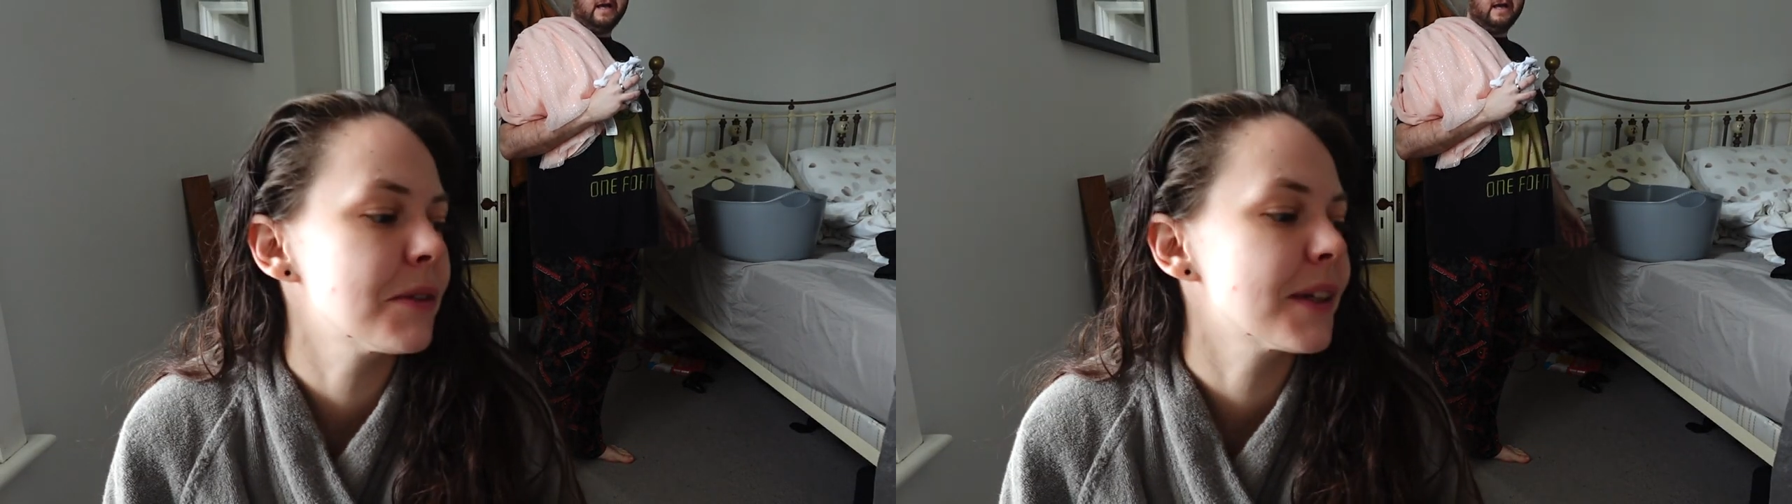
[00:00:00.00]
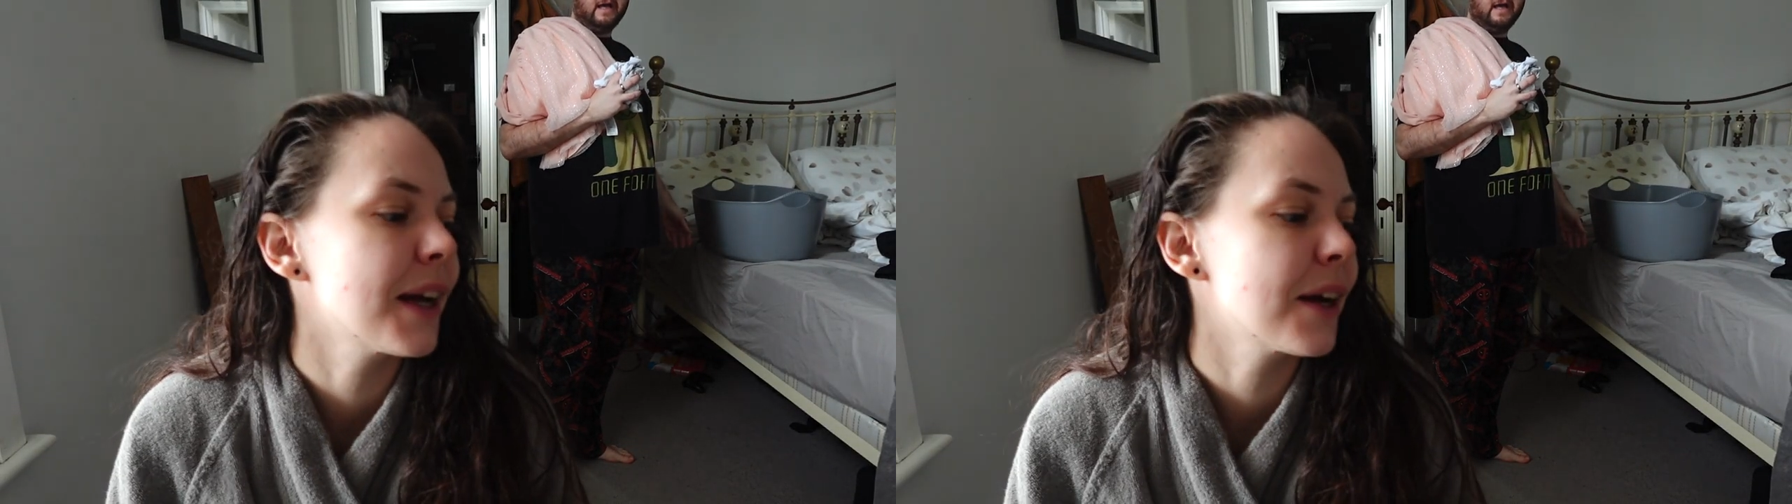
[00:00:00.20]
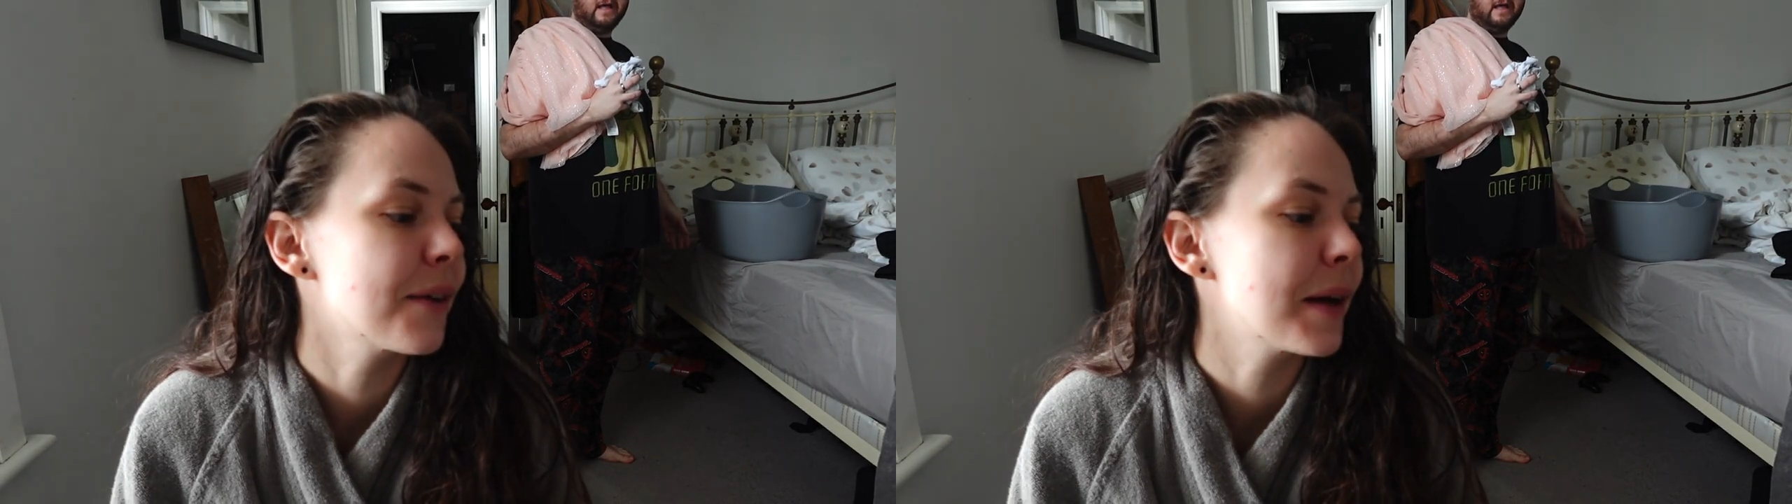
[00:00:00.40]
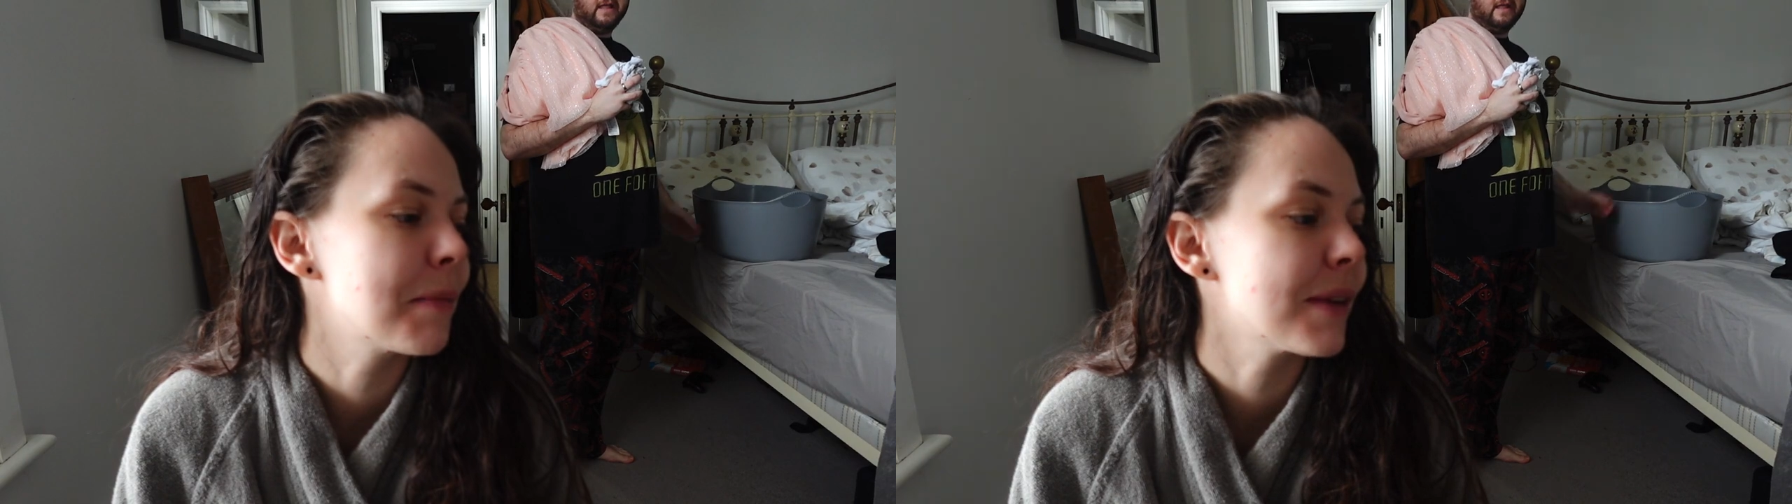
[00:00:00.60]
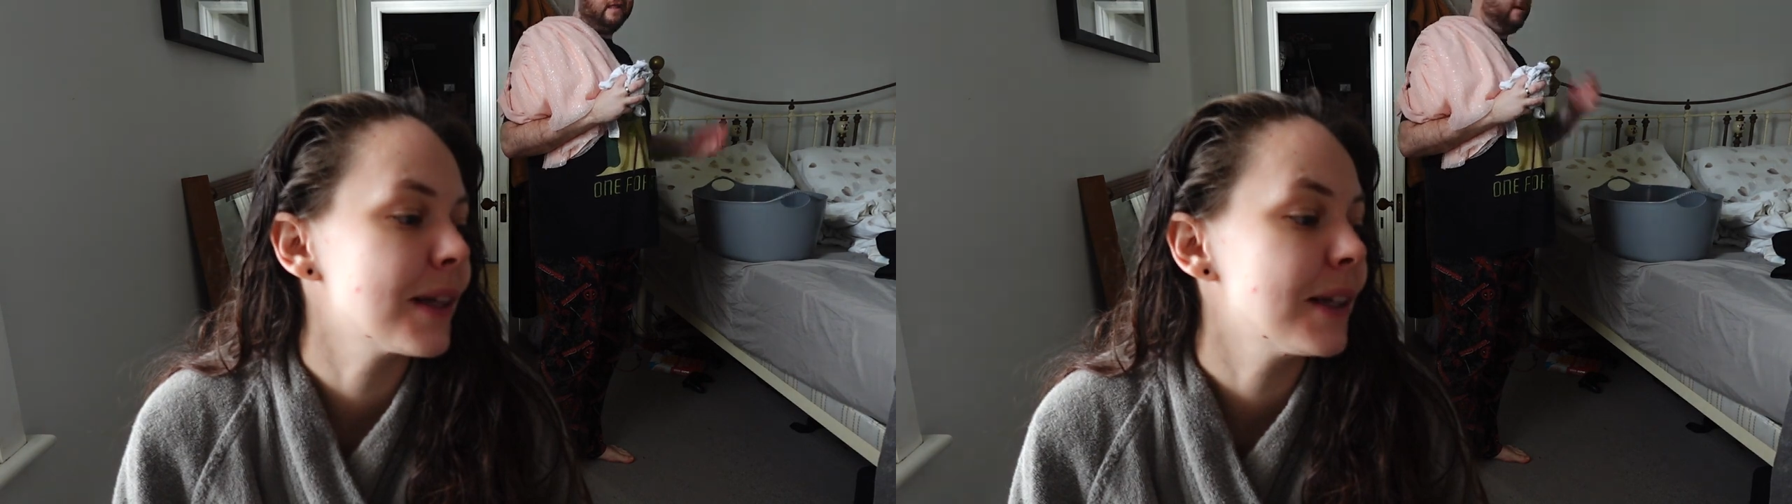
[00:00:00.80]
to get a grip,
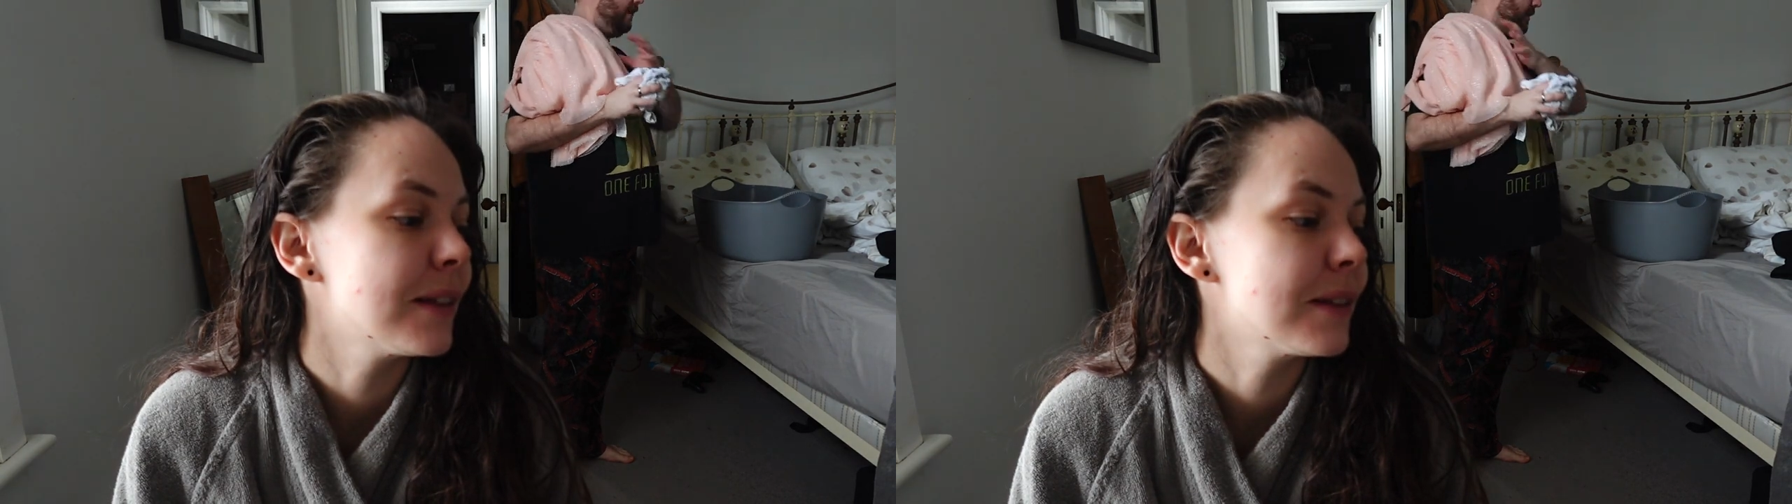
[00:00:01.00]
I think.